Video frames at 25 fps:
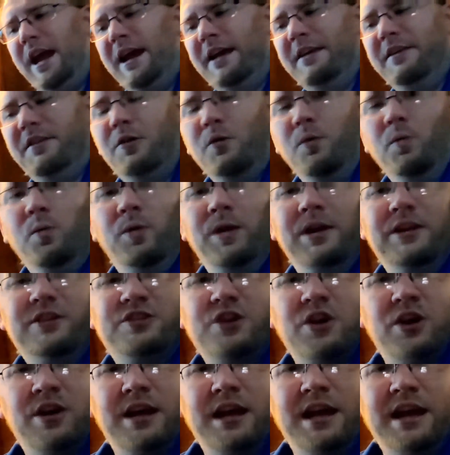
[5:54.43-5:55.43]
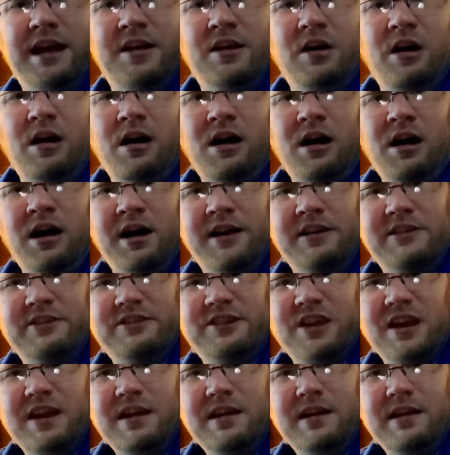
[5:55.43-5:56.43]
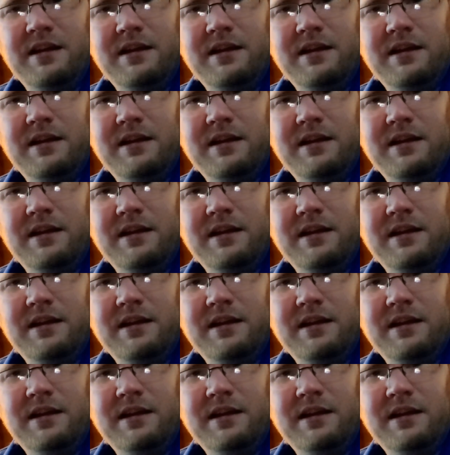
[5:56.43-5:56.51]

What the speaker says: and the Wizard in Oz.